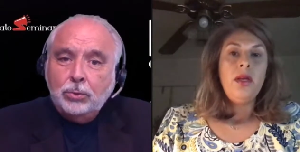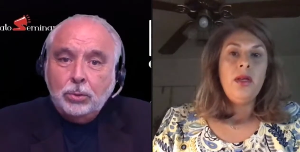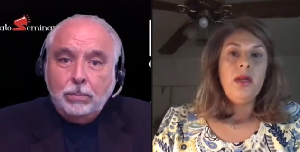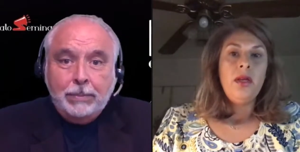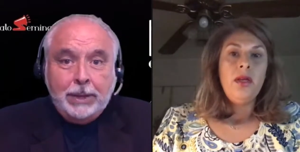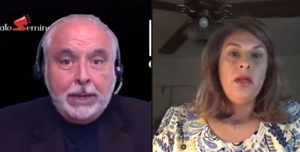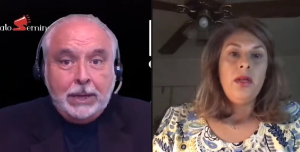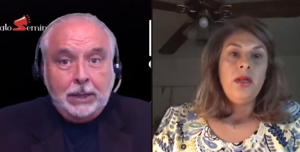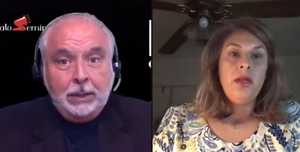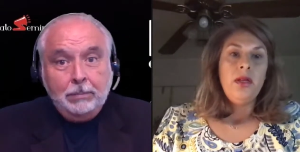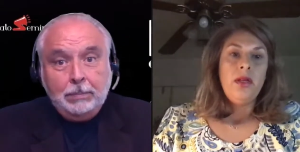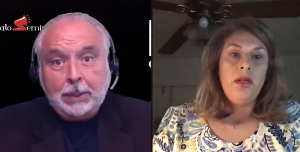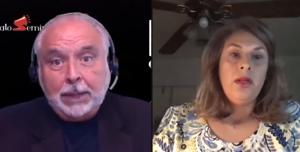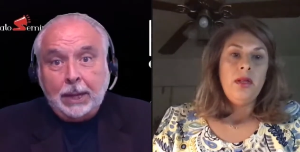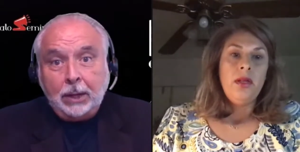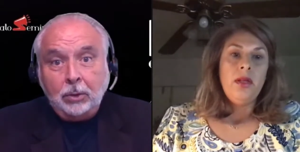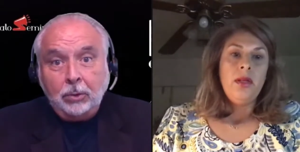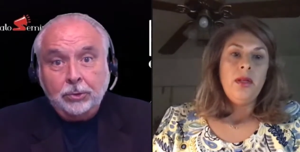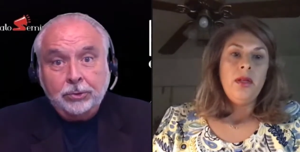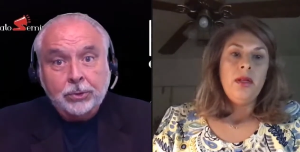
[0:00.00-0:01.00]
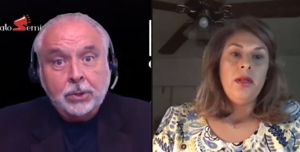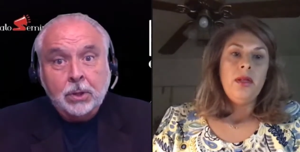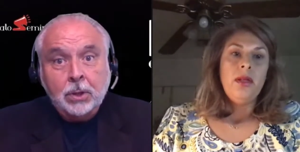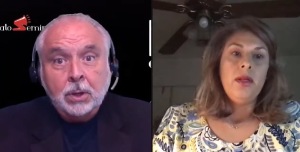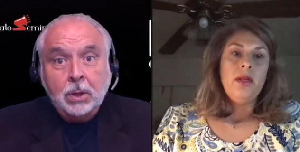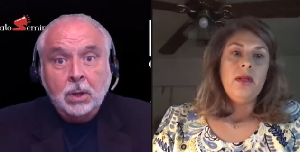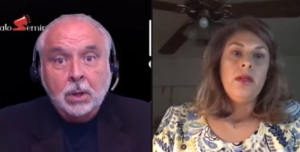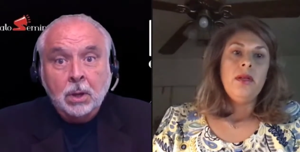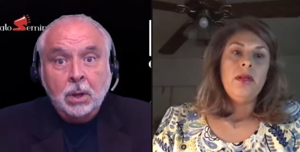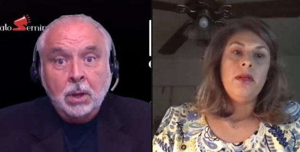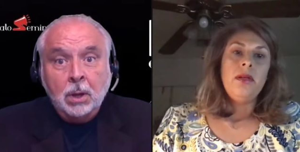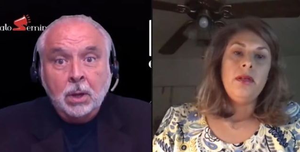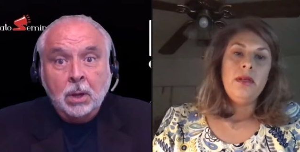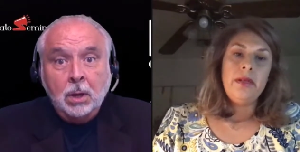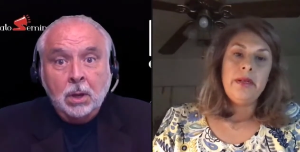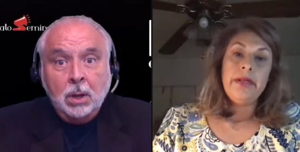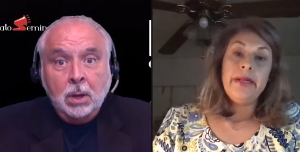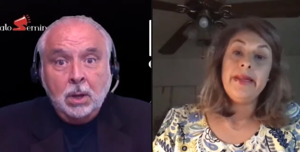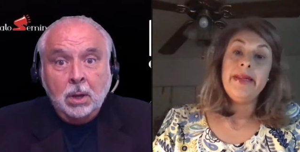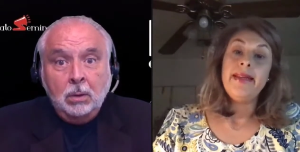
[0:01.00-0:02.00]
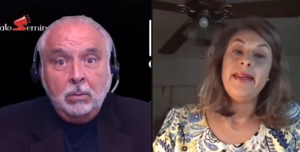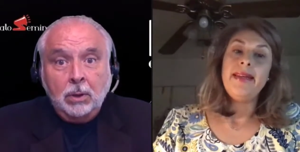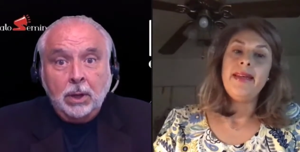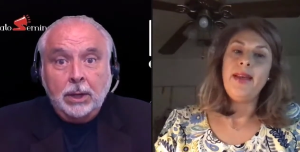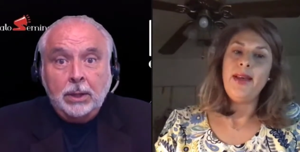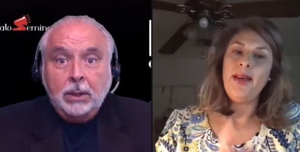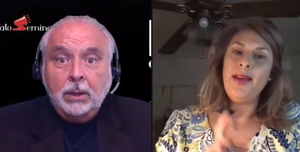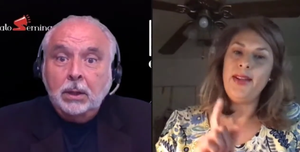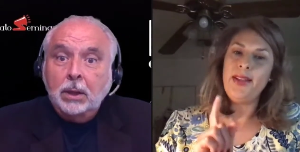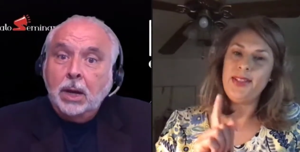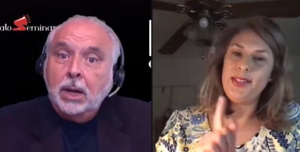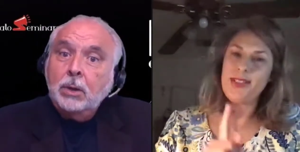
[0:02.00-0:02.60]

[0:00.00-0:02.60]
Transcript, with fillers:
Speaker 1: to the meeting planners? right?